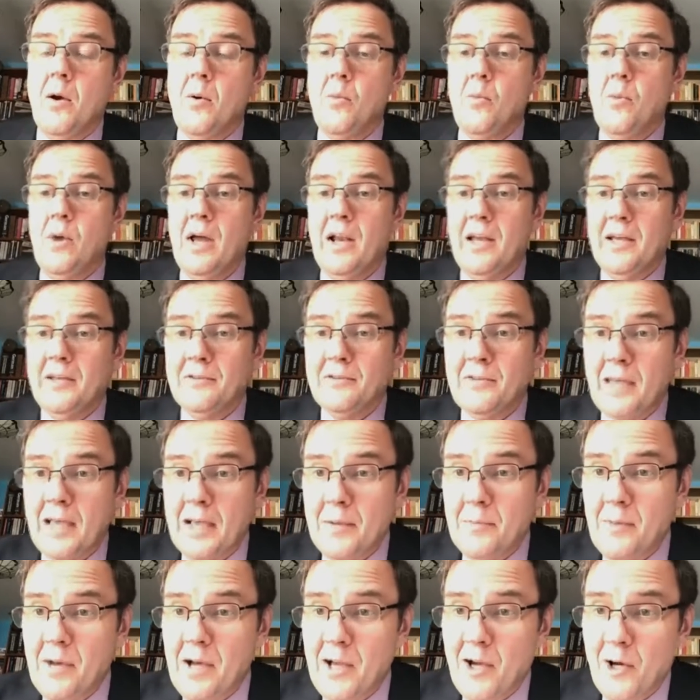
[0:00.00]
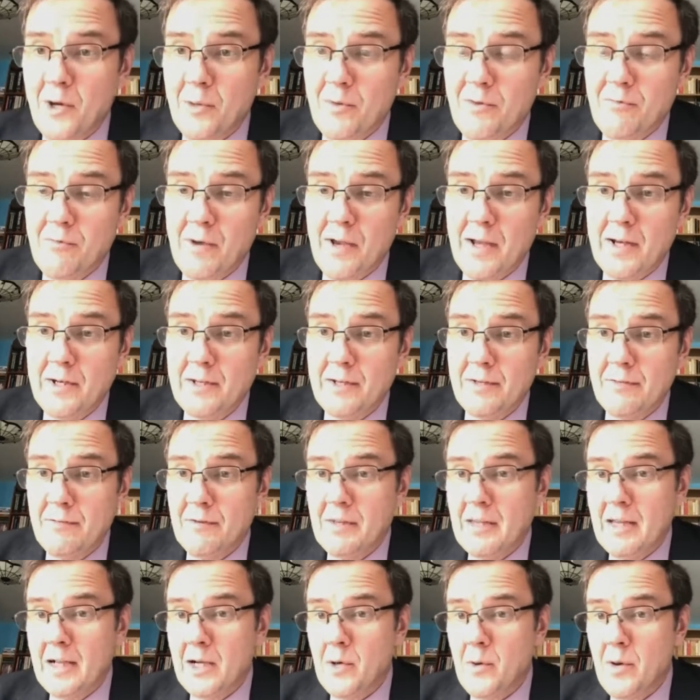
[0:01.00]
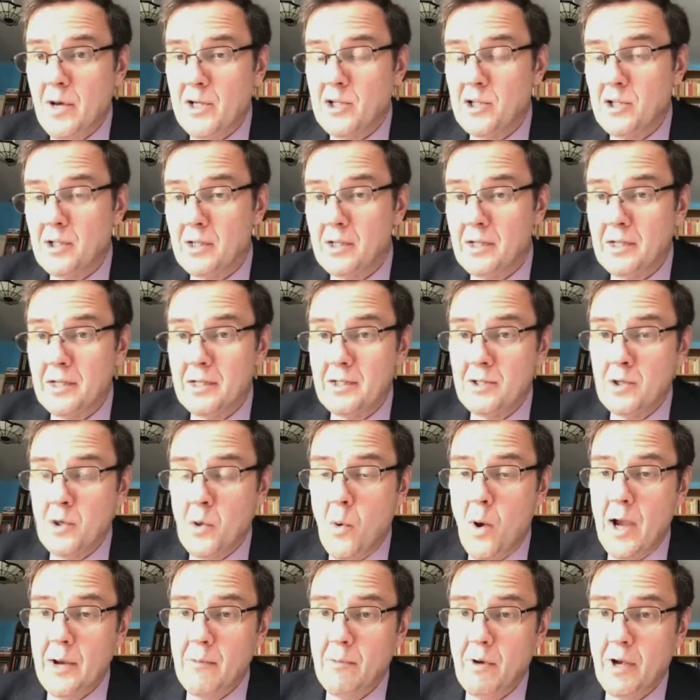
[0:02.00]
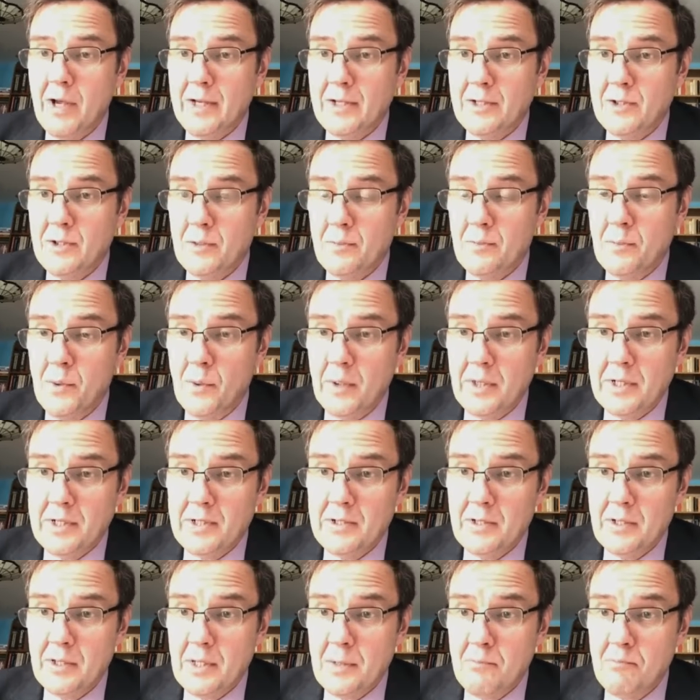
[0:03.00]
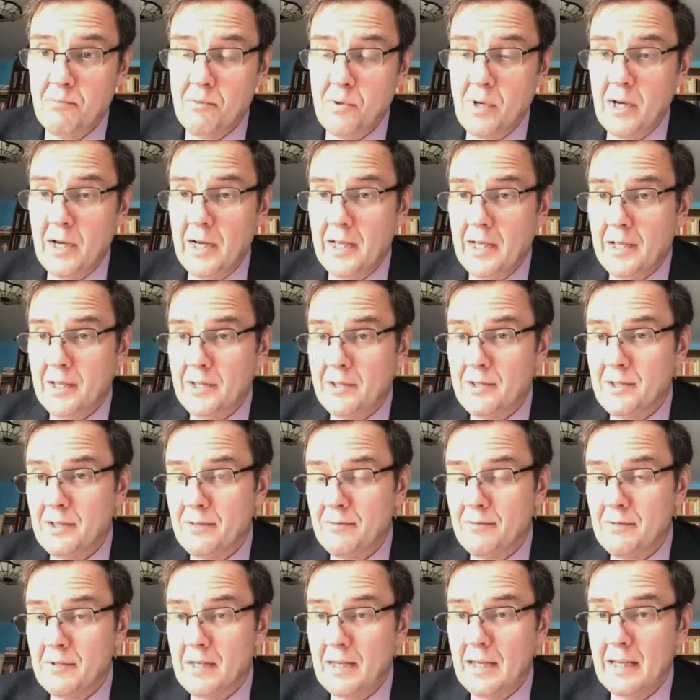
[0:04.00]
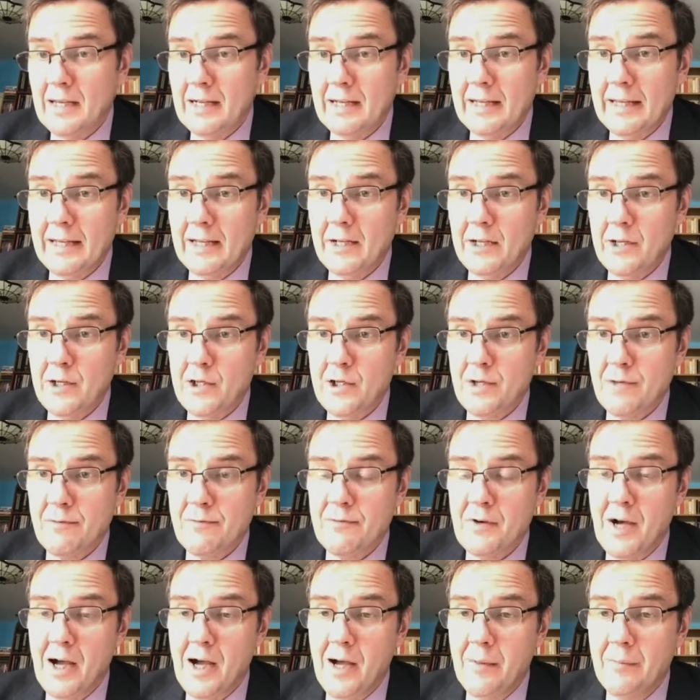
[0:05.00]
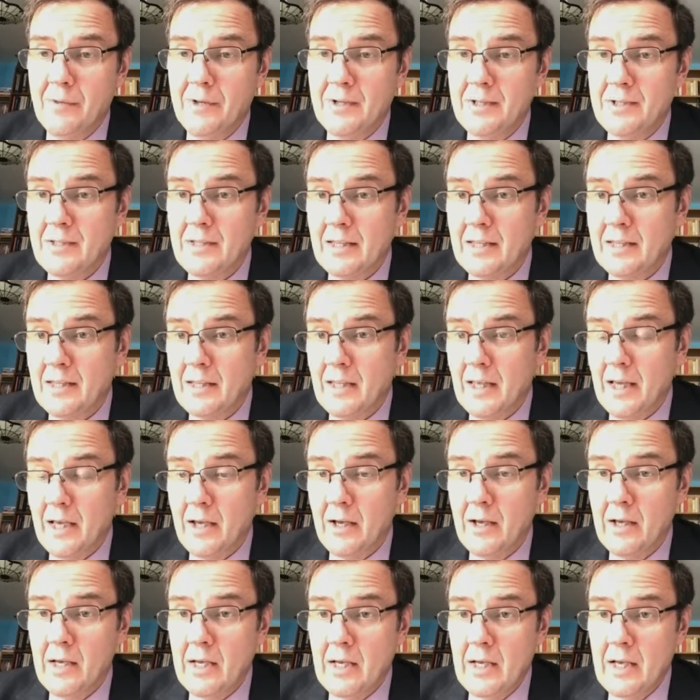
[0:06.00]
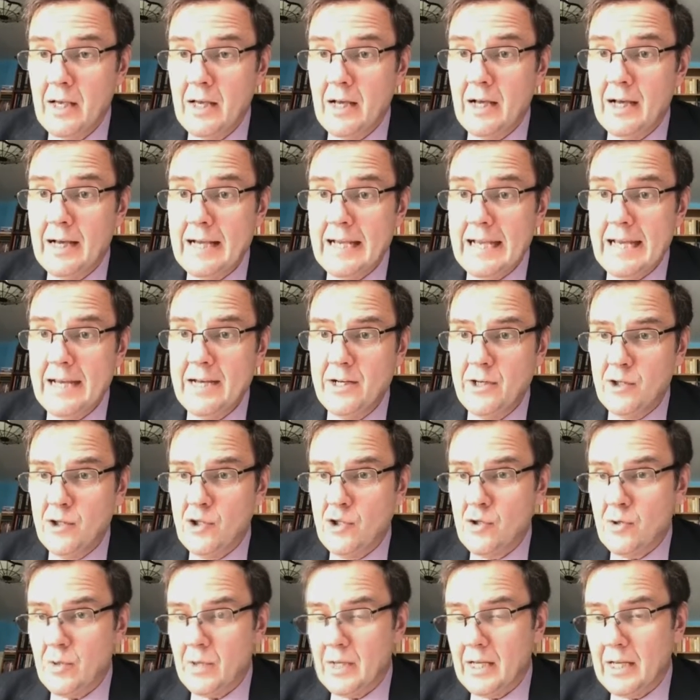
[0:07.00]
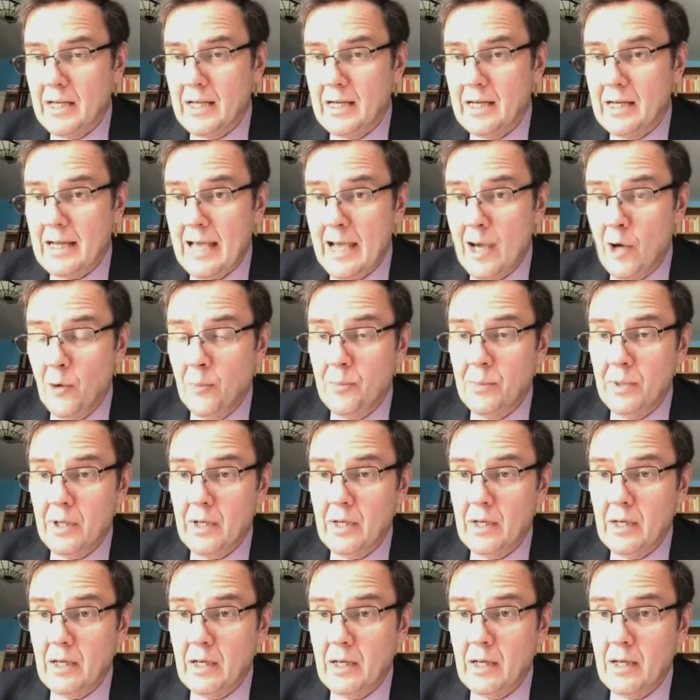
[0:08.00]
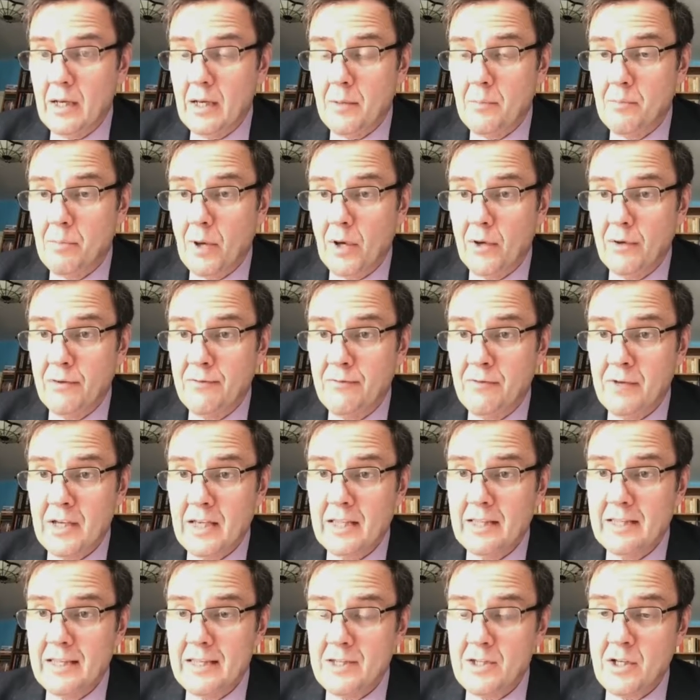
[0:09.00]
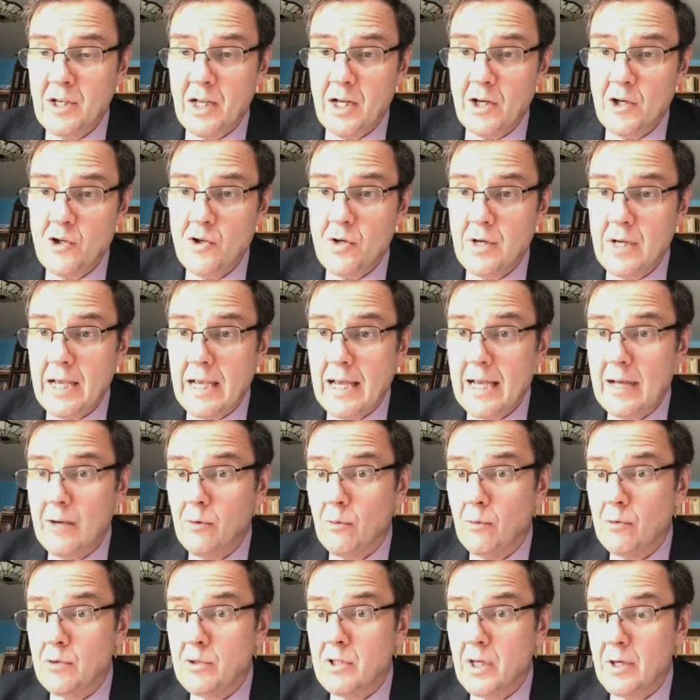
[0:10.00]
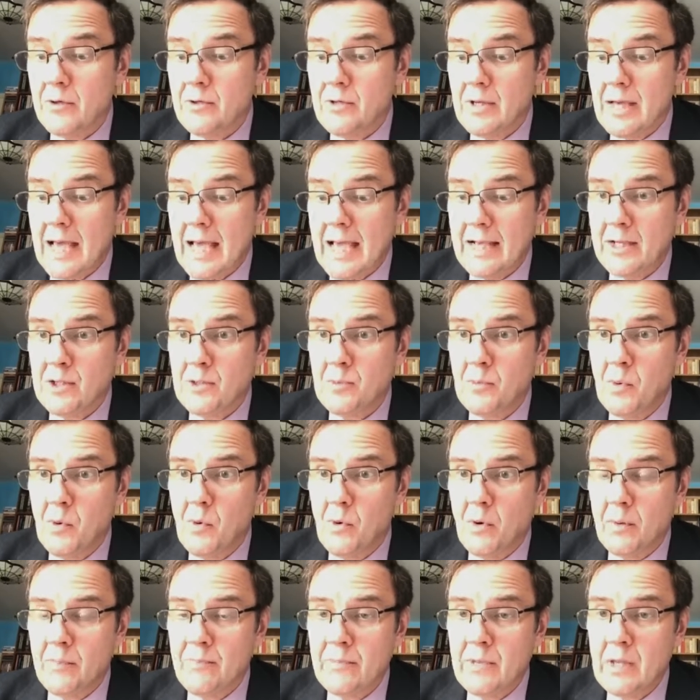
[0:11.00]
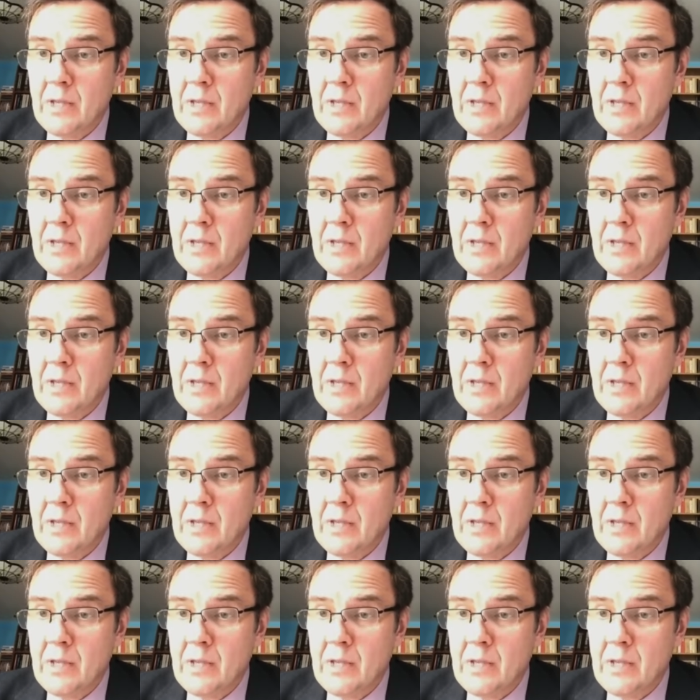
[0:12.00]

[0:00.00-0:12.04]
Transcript: Well, I thank my honourable friend for that question. And he's quite right to point to the brilliance of the Lincolnshire farmers and their industry in helping both feed this country and also to export.